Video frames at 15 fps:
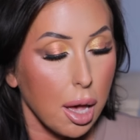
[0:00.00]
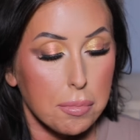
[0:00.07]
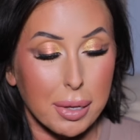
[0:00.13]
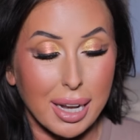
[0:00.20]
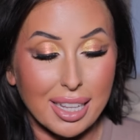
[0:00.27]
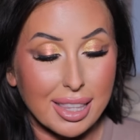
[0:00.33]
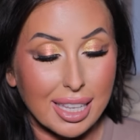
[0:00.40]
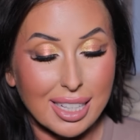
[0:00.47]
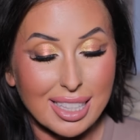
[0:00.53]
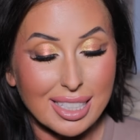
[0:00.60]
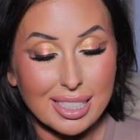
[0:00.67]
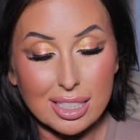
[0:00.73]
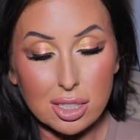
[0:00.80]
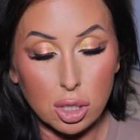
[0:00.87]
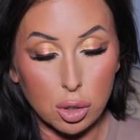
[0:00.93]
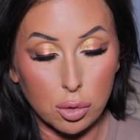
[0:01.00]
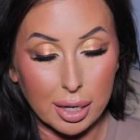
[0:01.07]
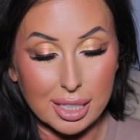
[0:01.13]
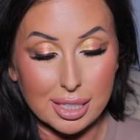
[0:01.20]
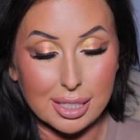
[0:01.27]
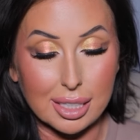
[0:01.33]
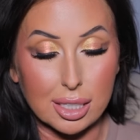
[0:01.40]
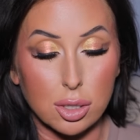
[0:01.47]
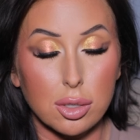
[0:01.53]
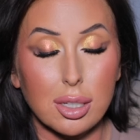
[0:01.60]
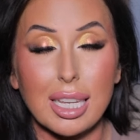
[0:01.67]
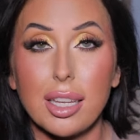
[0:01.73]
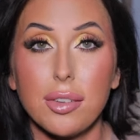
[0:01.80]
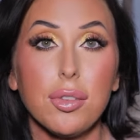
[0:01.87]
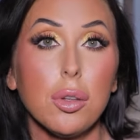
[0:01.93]
But I think this is a great deal
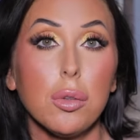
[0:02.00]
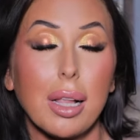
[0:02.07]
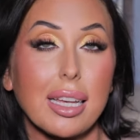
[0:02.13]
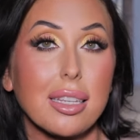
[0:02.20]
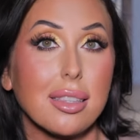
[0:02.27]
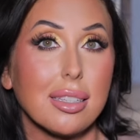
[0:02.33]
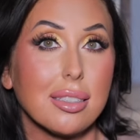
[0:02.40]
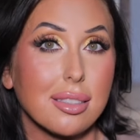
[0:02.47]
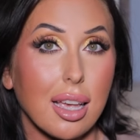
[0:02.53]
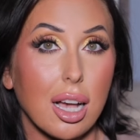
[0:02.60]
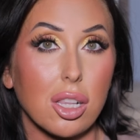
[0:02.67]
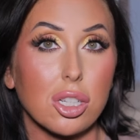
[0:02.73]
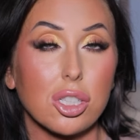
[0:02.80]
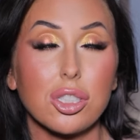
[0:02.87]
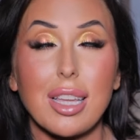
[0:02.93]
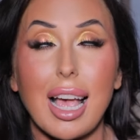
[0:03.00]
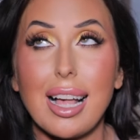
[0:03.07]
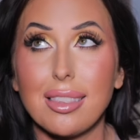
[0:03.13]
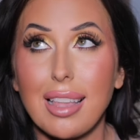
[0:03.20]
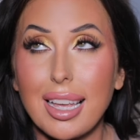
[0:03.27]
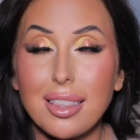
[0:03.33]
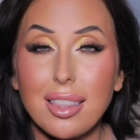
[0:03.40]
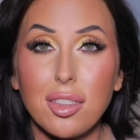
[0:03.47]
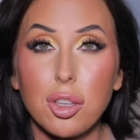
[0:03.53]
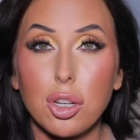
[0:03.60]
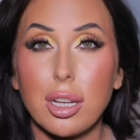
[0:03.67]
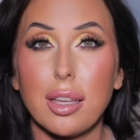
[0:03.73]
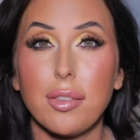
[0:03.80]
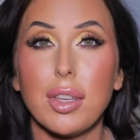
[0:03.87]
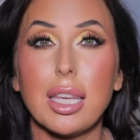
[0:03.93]
if you like these colors. I like that they're
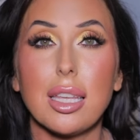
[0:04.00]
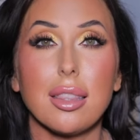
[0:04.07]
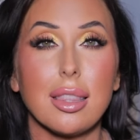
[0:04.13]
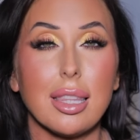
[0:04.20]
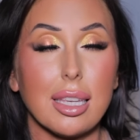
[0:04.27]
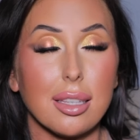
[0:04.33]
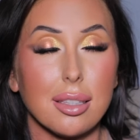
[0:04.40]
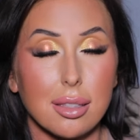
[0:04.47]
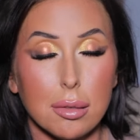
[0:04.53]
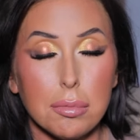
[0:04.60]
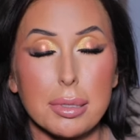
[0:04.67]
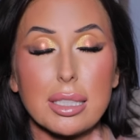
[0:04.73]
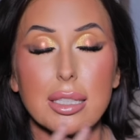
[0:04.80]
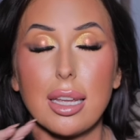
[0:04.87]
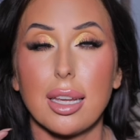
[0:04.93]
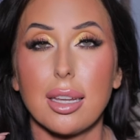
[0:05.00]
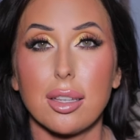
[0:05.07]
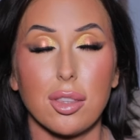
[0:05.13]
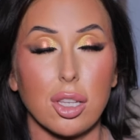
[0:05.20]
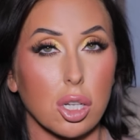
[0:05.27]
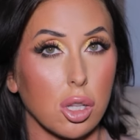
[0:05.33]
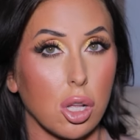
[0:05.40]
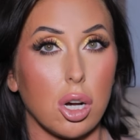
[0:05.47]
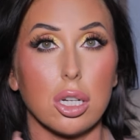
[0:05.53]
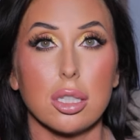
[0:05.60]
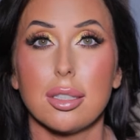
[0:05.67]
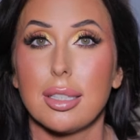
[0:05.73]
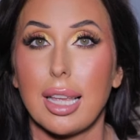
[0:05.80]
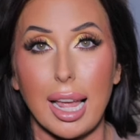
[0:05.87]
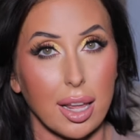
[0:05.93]
giving the lipstick, the
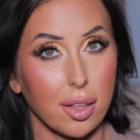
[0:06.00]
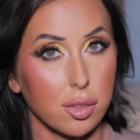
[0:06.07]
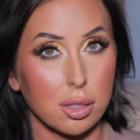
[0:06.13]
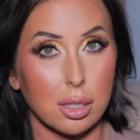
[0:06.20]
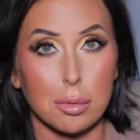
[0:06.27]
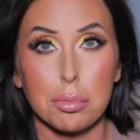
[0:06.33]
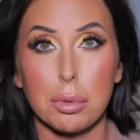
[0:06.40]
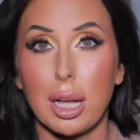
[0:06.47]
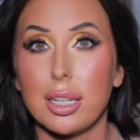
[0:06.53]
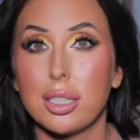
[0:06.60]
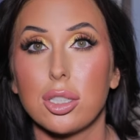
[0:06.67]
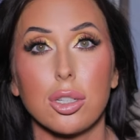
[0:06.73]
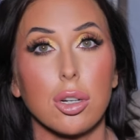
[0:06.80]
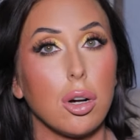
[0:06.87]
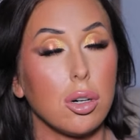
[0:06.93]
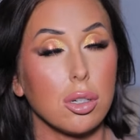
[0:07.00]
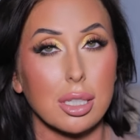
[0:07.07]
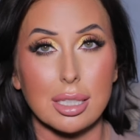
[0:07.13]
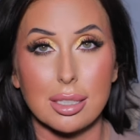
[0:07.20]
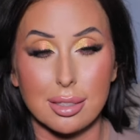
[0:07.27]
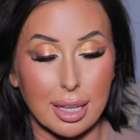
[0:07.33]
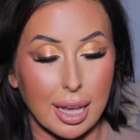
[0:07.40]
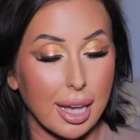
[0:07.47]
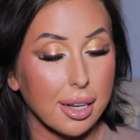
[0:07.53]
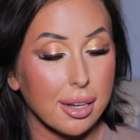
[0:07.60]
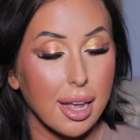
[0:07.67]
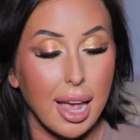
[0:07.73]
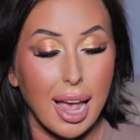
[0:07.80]
gloss, and the lip liner all in a set.